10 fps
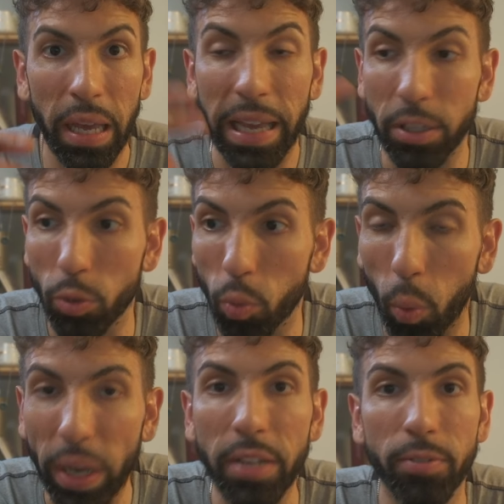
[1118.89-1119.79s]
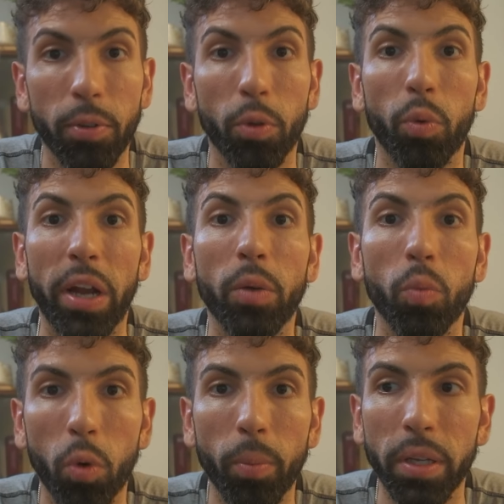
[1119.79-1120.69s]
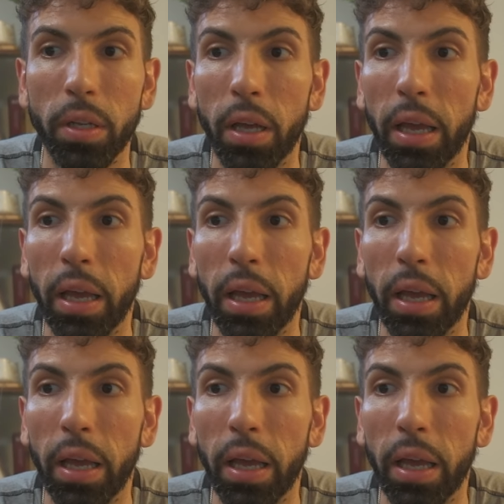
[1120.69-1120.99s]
and you wait for the right woman.